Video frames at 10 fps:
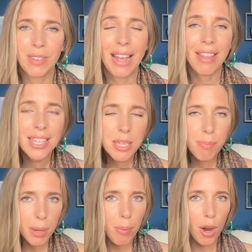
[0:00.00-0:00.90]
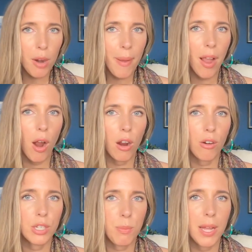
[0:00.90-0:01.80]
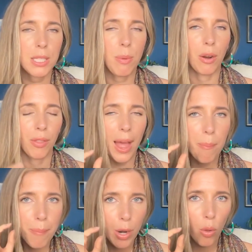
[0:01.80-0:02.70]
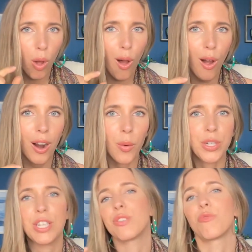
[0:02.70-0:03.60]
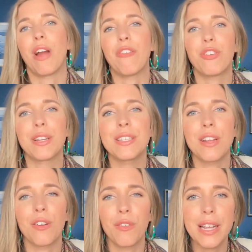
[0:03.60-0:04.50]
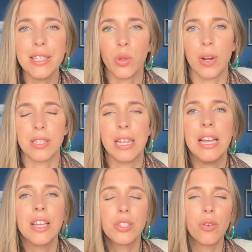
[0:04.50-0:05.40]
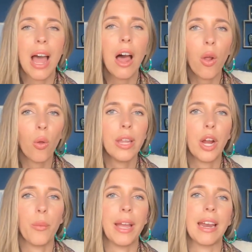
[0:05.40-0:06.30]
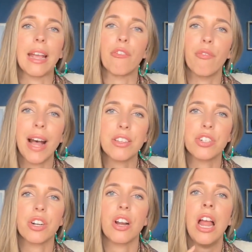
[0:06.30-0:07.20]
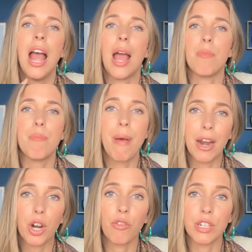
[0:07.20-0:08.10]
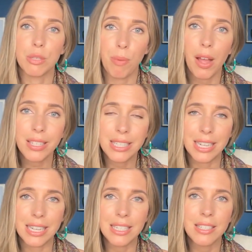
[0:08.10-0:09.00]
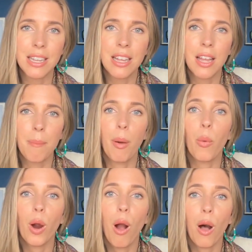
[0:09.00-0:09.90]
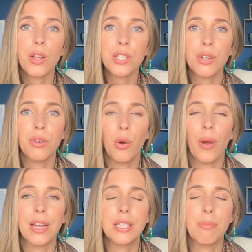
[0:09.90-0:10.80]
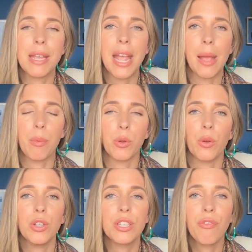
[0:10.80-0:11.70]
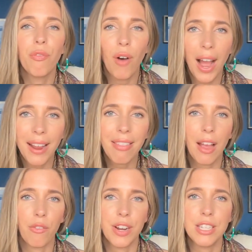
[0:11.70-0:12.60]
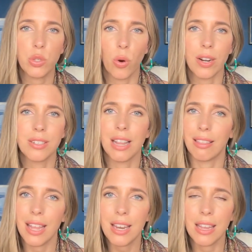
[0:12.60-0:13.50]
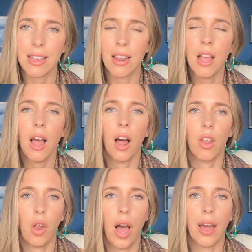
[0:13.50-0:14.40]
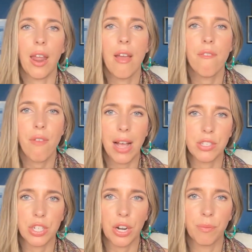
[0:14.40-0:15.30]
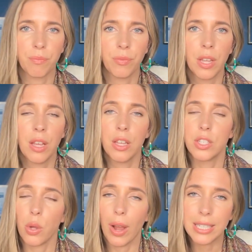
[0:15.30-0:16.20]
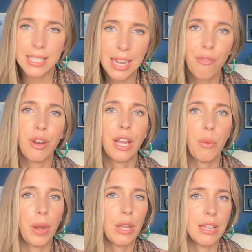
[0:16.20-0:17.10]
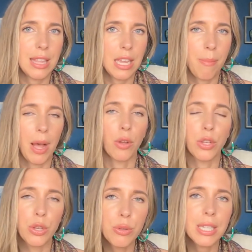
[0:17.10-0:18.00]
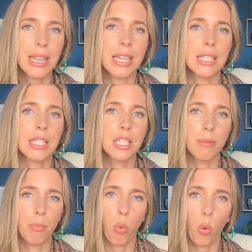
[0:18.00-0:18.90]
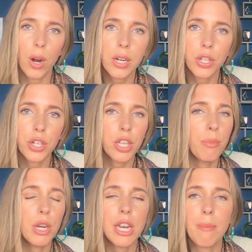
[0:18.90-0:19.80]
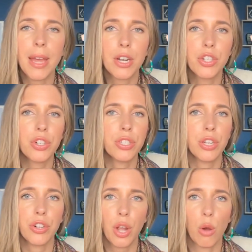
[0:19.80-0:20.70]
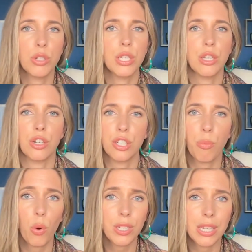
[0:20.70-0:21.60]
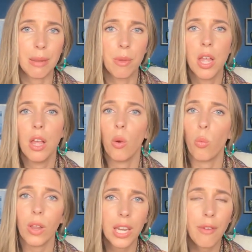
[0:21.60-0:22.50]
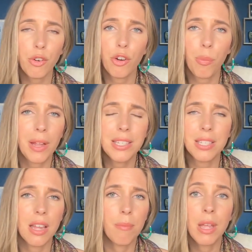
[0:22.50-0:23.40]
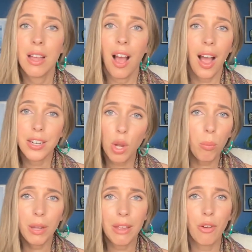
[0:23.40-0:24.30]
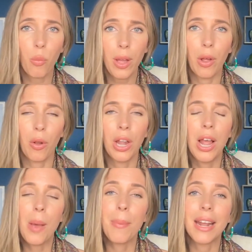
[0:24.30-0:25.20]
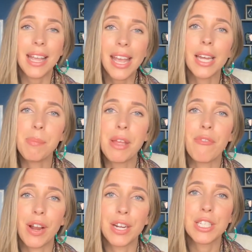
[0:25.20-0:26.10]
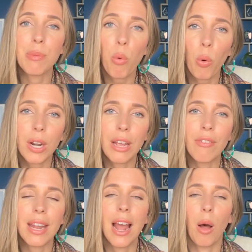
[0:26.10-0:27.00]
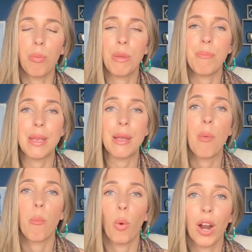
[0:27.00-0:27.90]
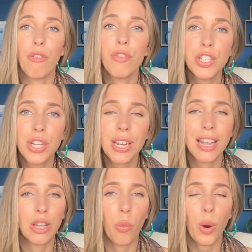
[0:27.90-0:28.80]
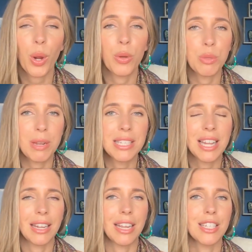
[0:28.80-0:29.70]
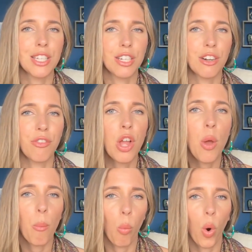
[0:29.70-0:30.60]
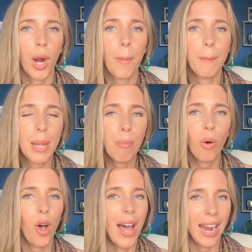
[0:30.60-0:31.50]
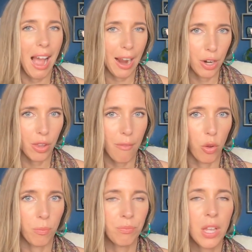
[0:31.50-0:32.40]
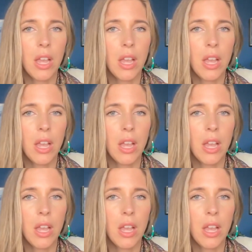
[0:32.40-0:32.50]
And that's a big part of my ARC response model, that middle R, which is reference a resource. So not only are we going to get faster and better responses, but we're also going to be able to find that resource that they need a lot faster. So I definitely want you to think about using this to support your community managers and your coaches and your support team. Will it ever replace them? I don't believe it will, but it can be very supportive and help them be more efficient in their work, which means that they get to serve more people at a higher level.